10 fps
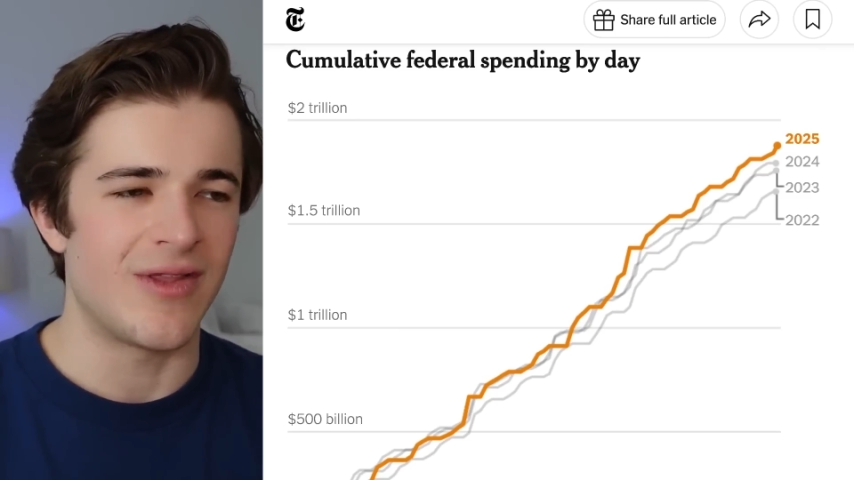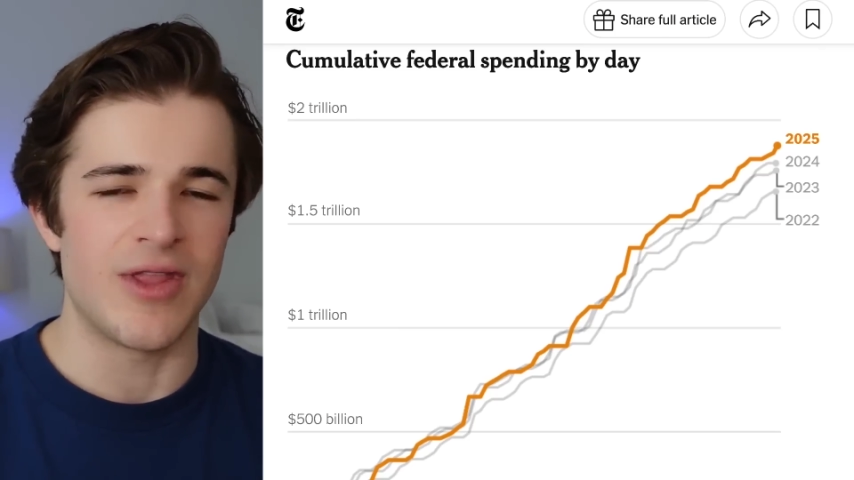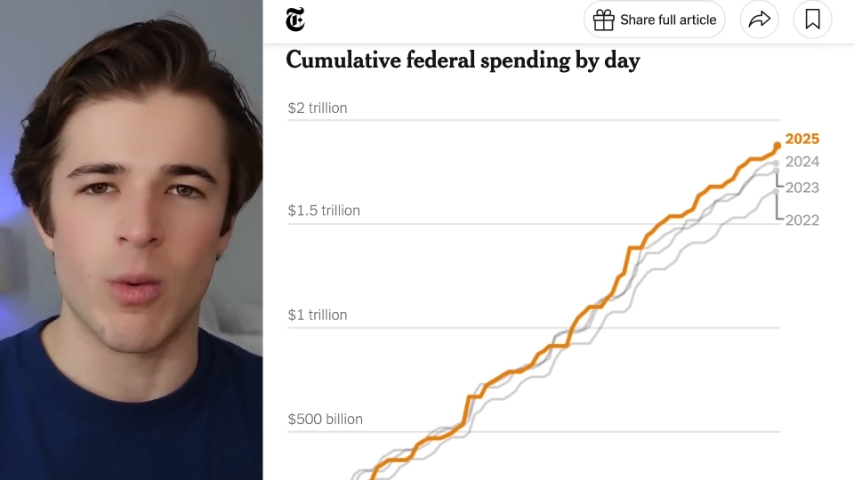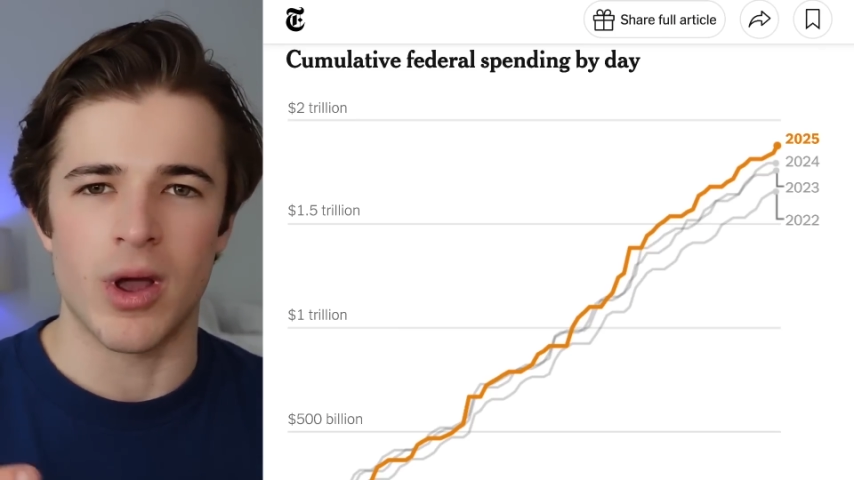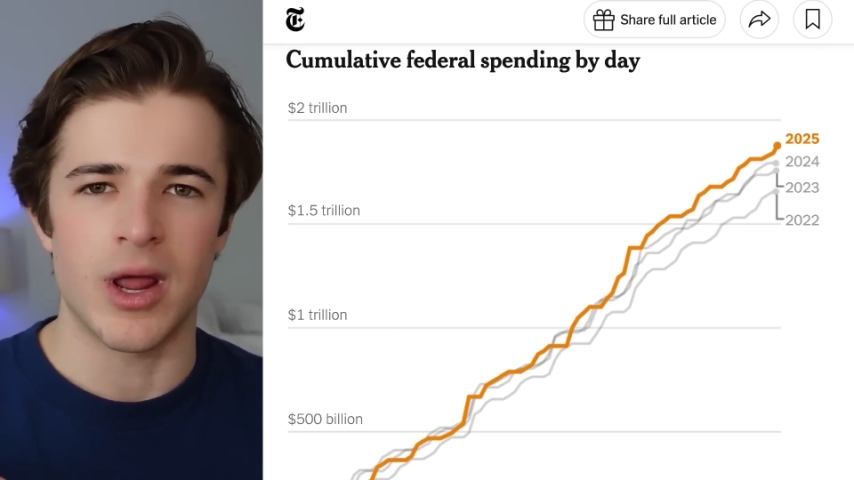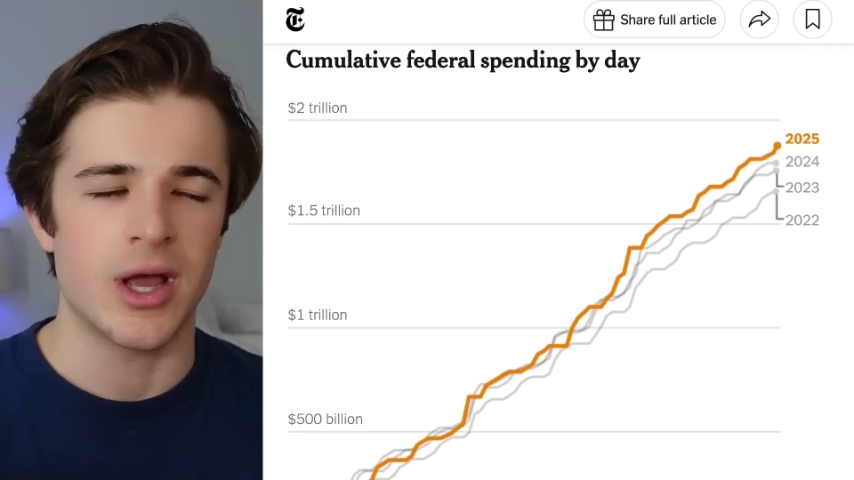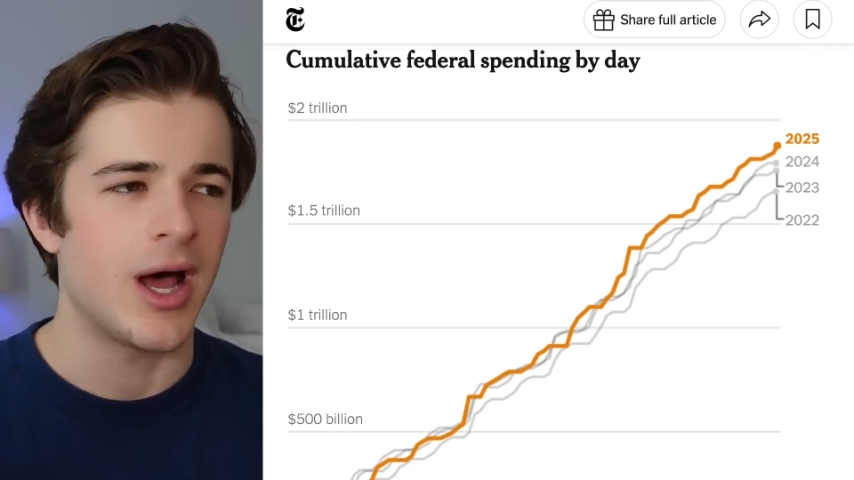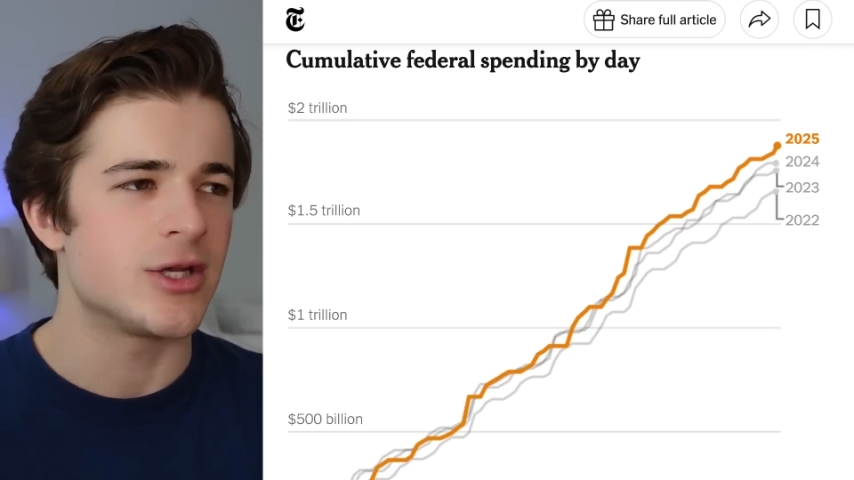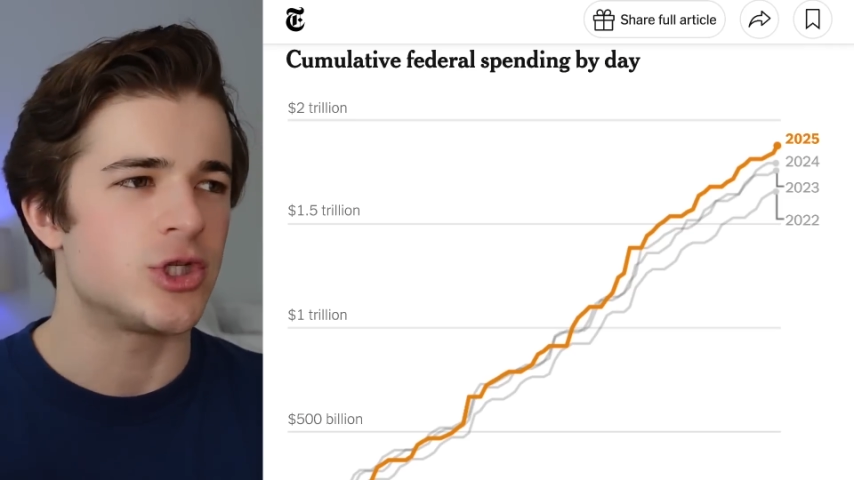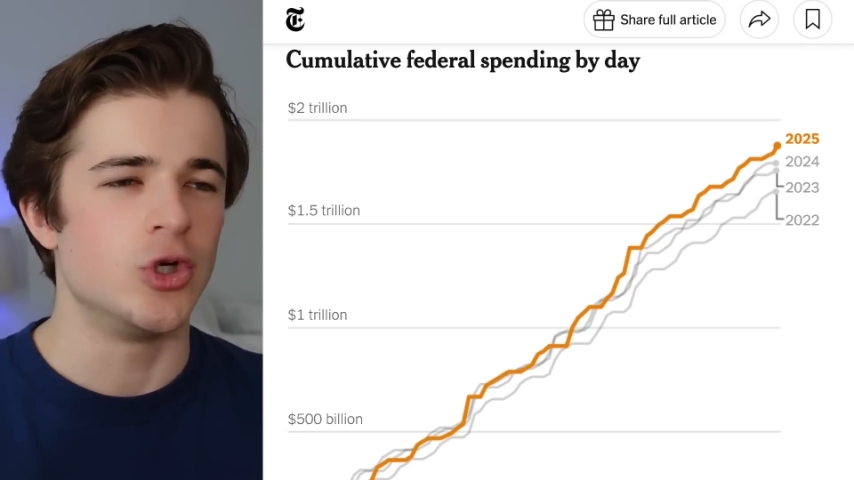that they were going to
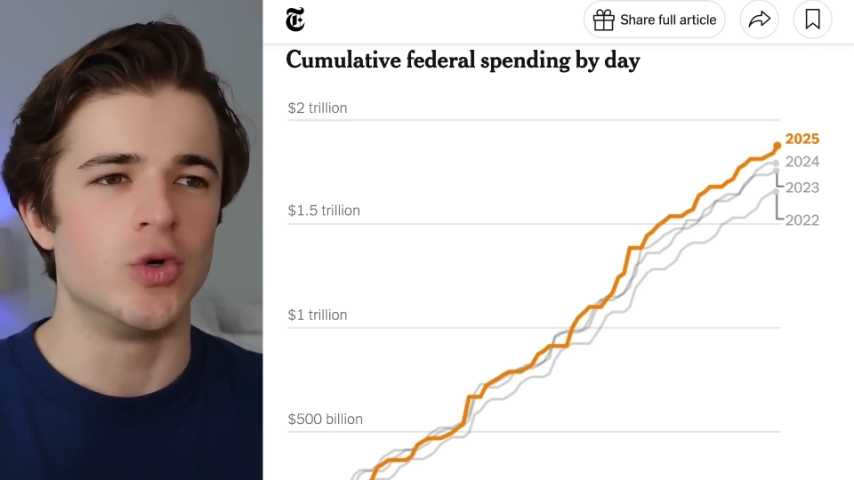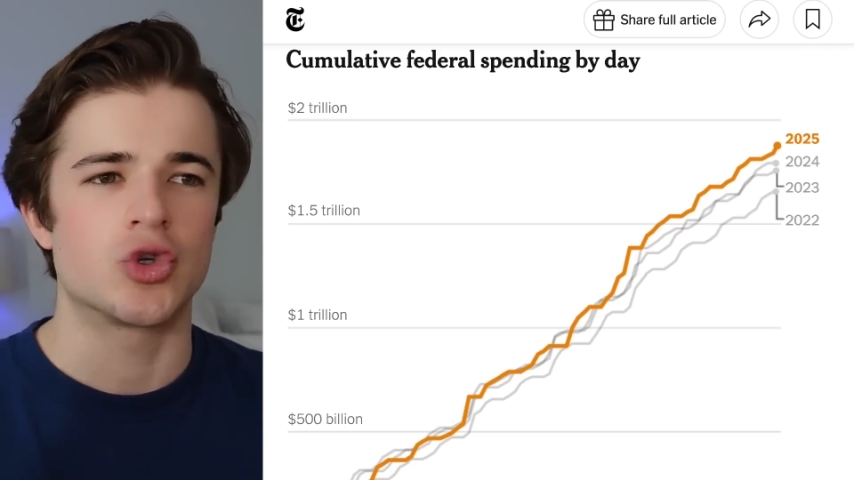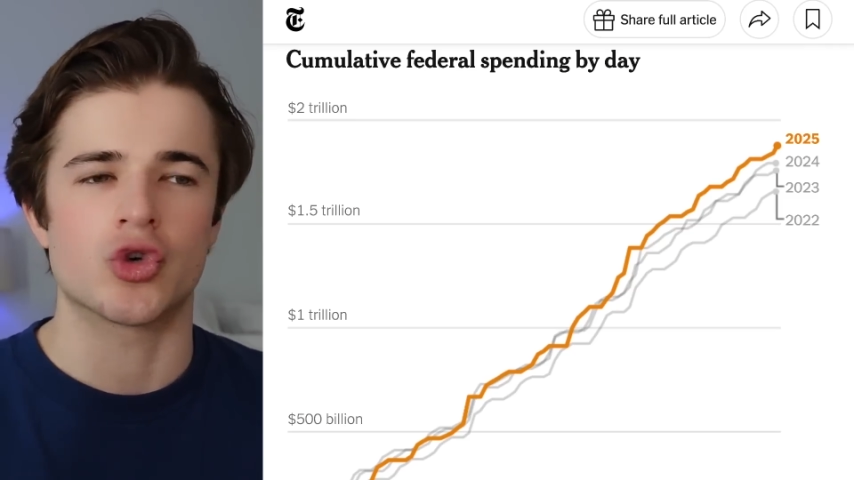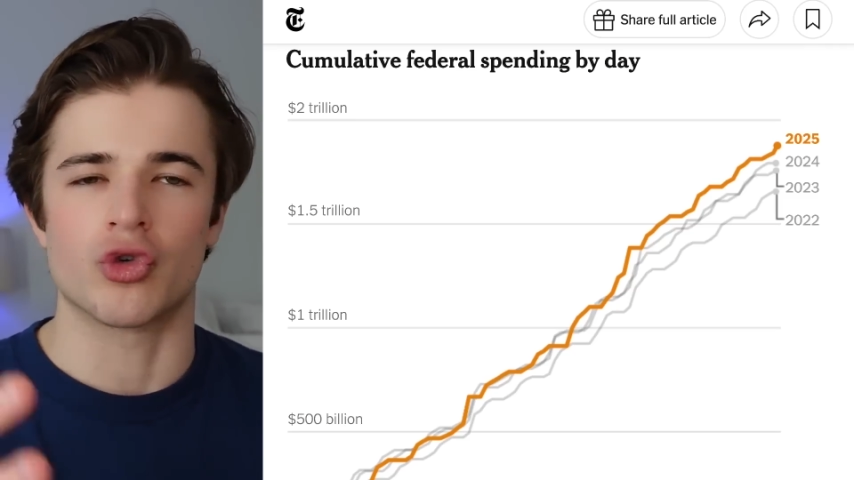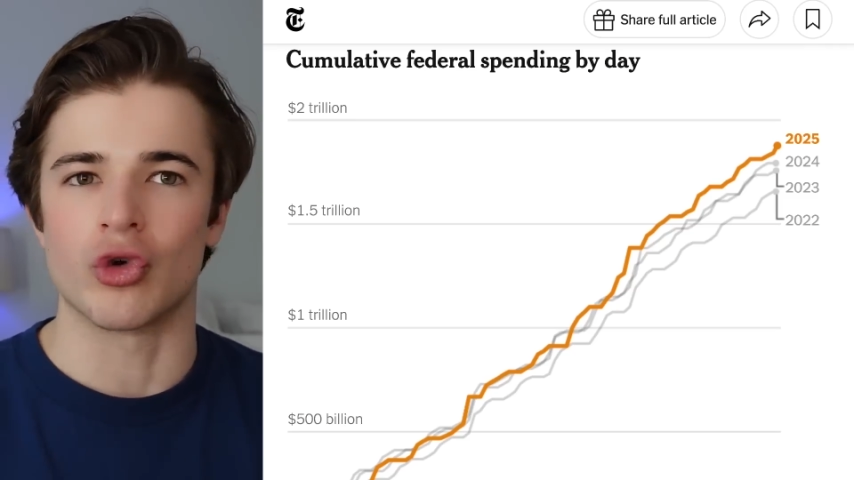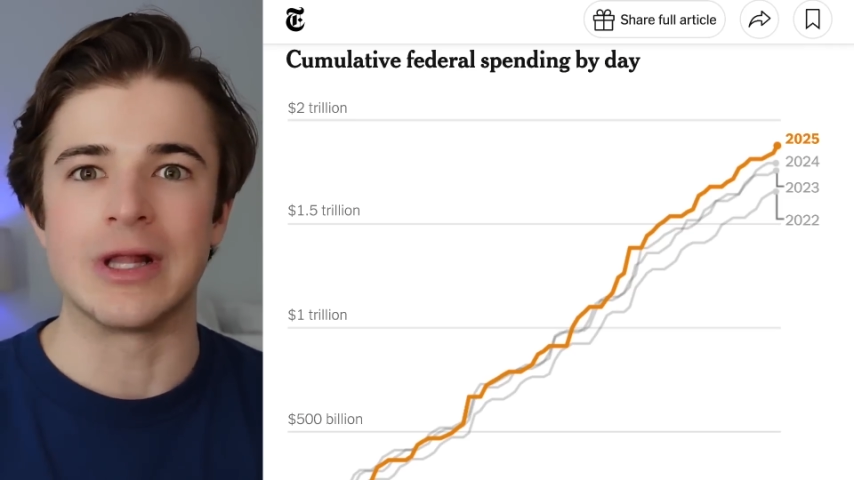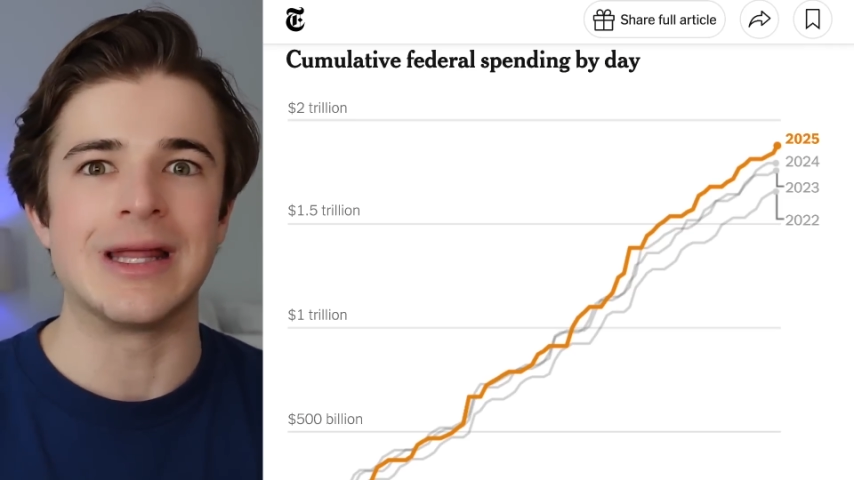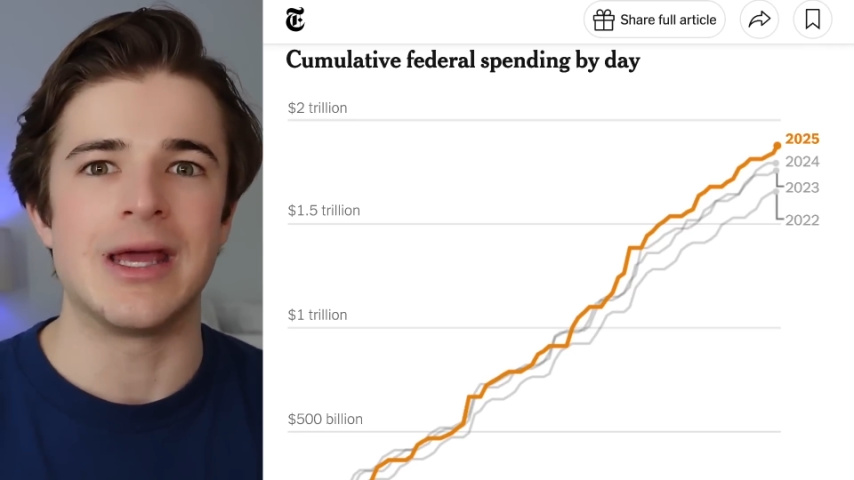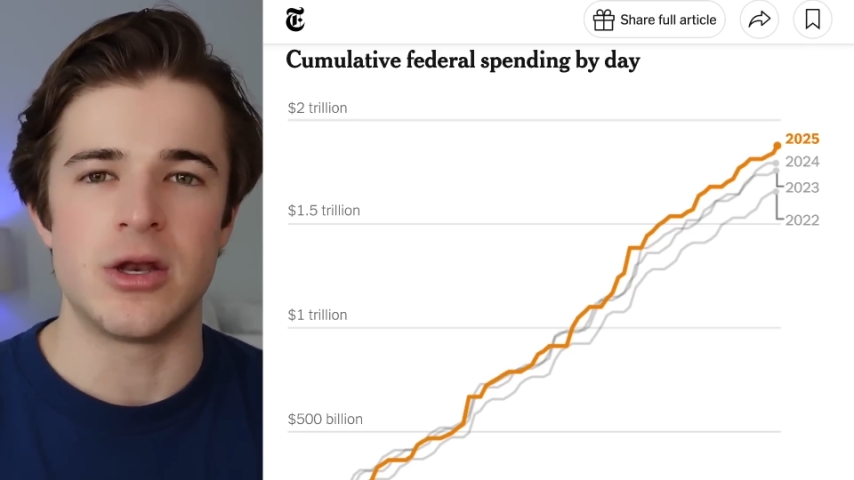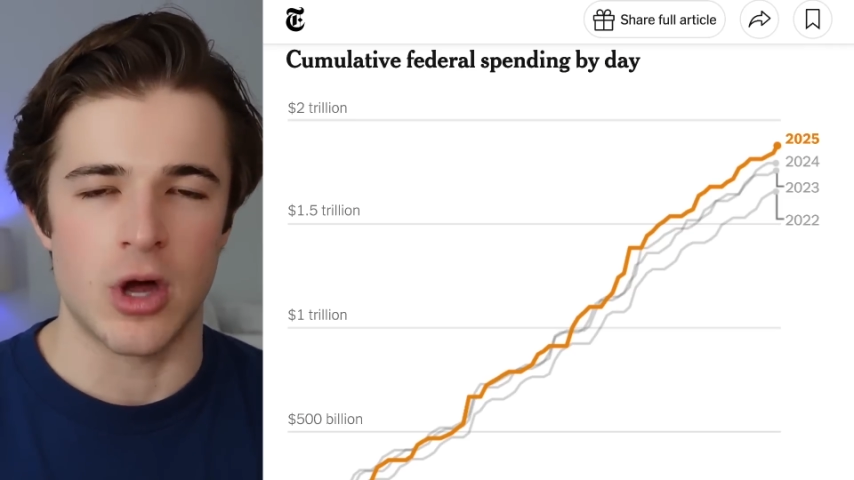cut $2 trillion,